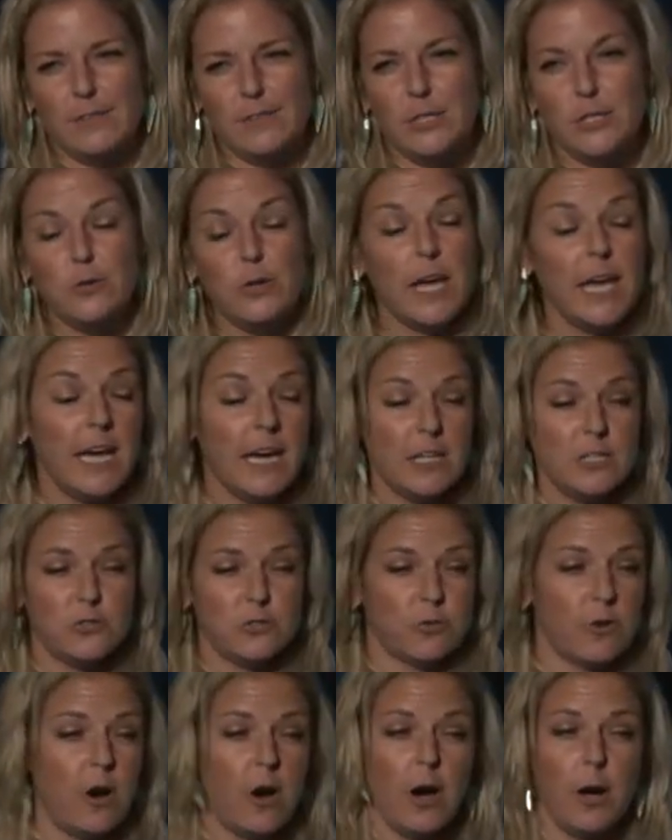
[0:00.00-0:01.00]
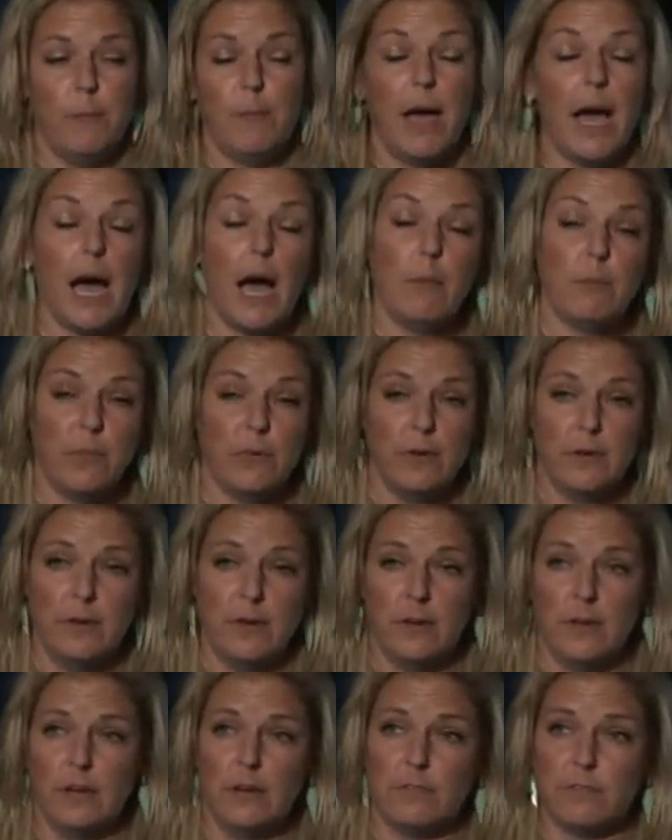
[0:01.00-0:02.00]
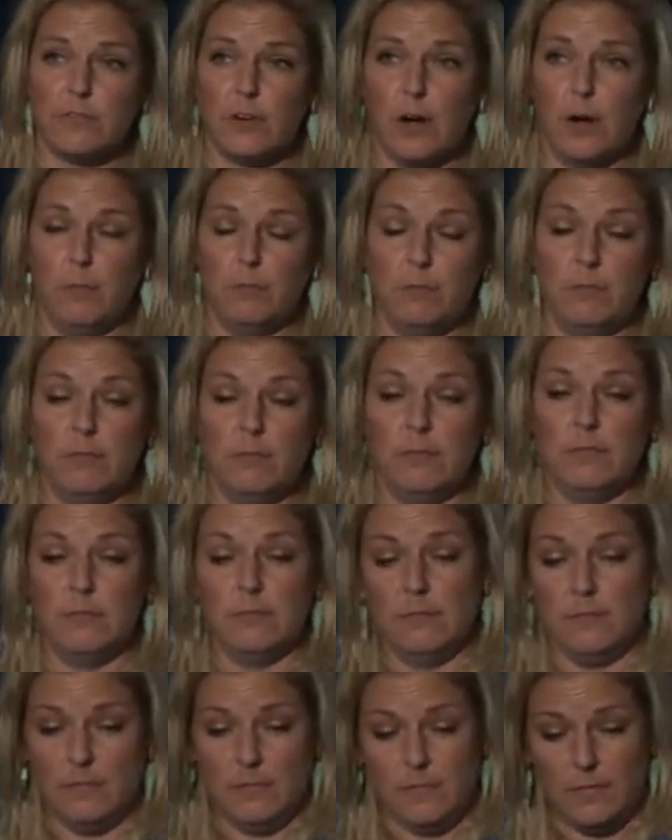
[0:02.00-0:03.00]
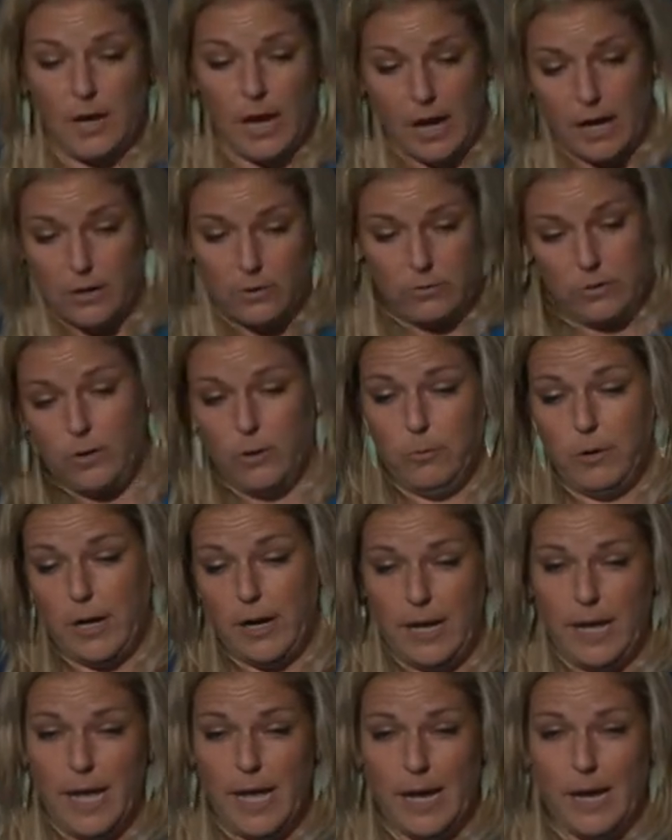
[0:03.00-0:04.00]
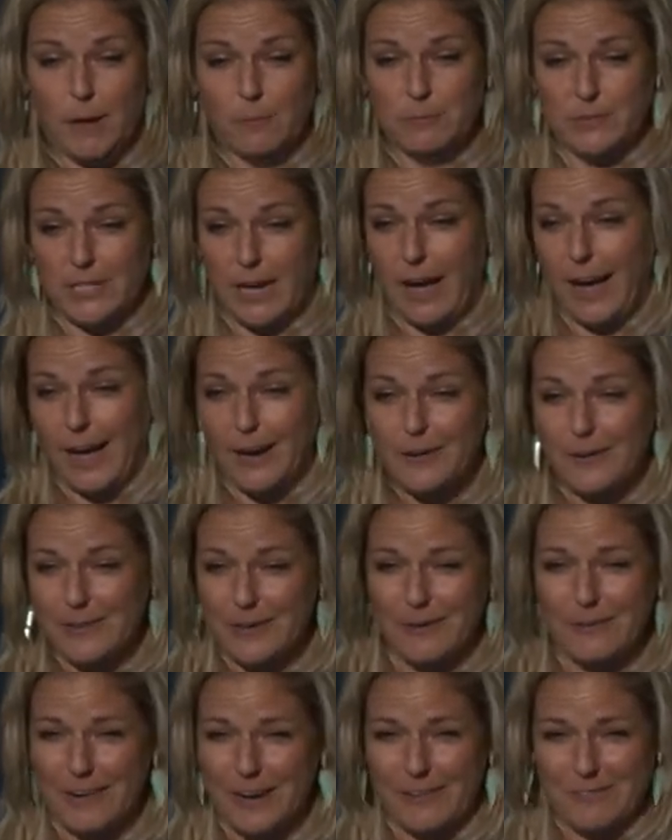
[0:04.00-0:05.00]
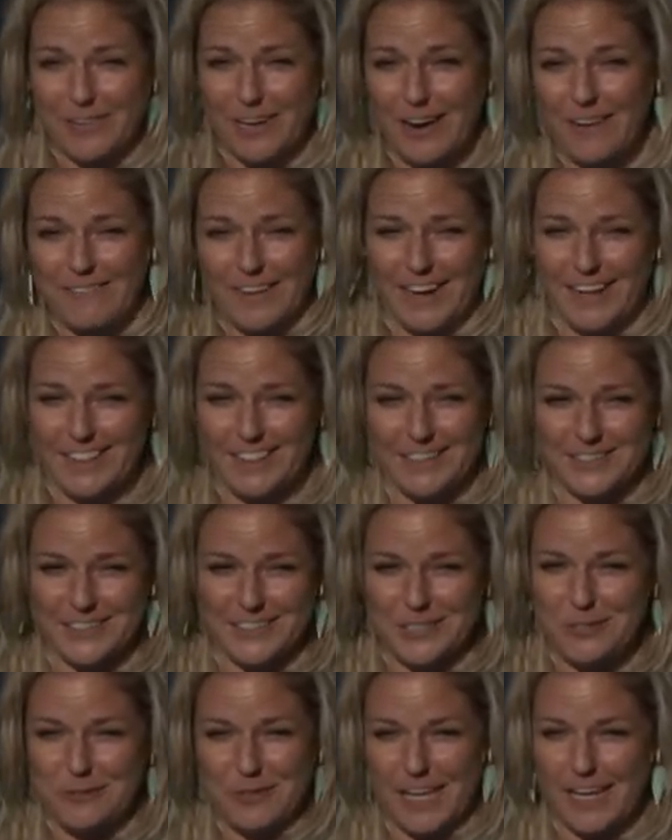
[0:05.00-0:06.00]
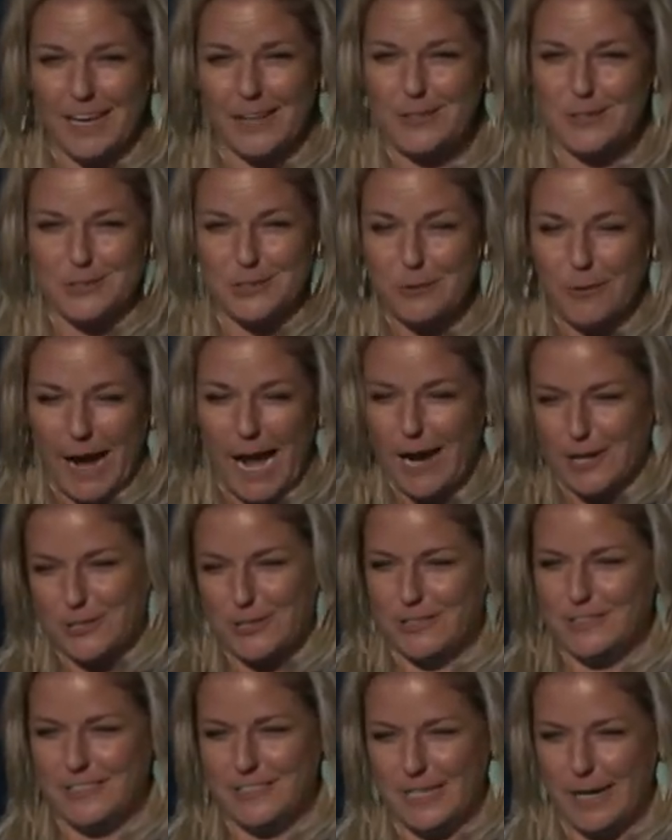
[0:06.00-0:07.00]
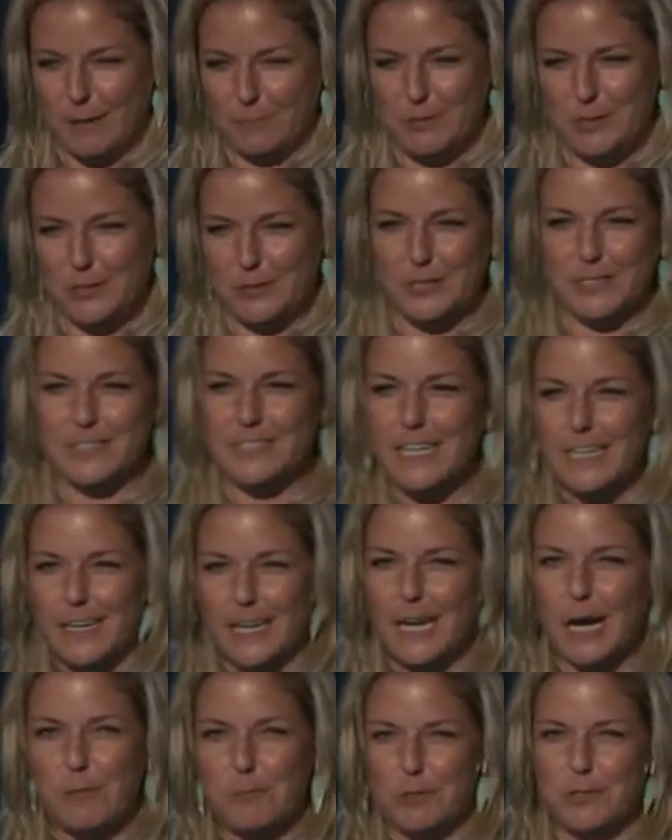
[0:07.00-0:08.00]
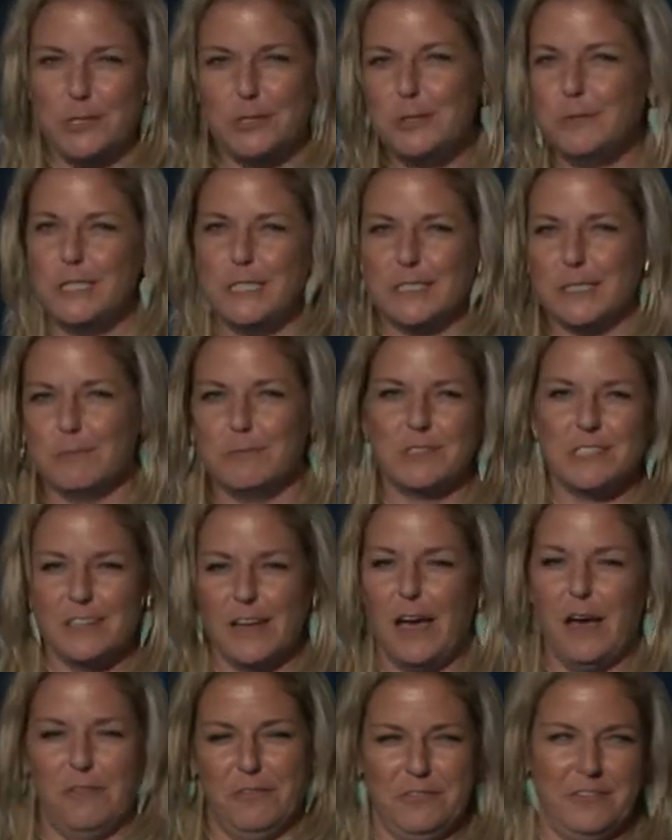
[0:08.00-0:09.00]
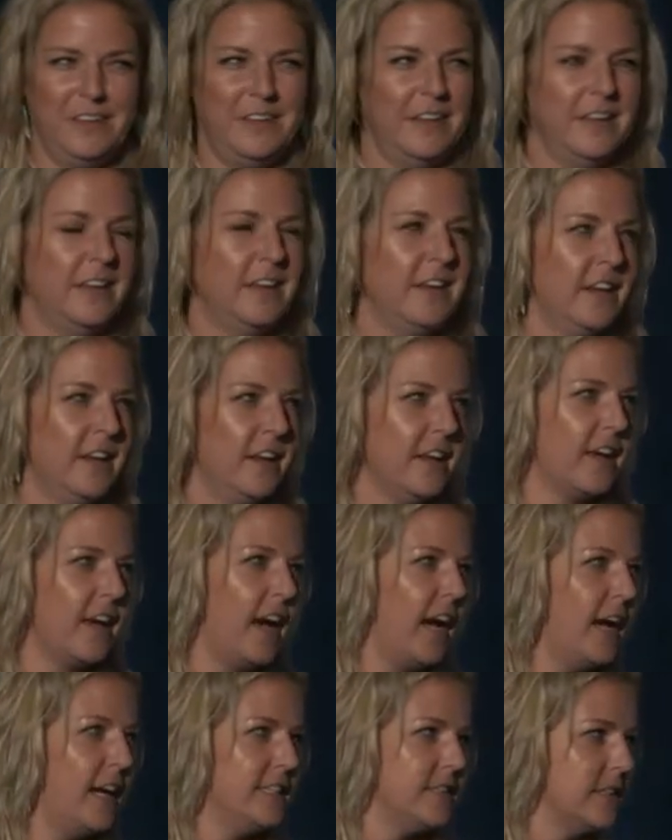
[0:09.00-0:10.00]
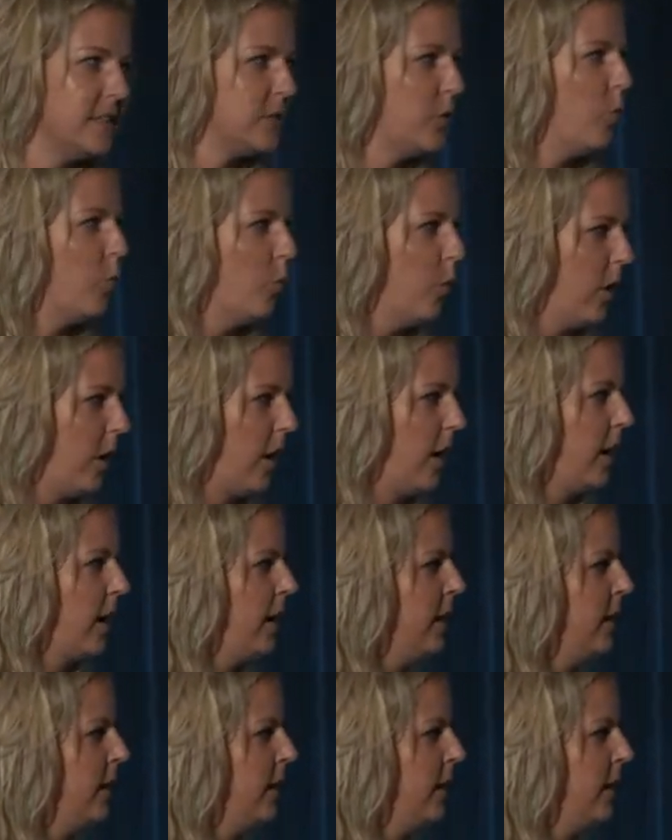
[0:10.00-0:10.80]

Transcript: You can't draw a map from I don't know where I am to I don't know where I'm going. There's no action steps. You're just getting up and doing some stuff, okay? It doesn't work.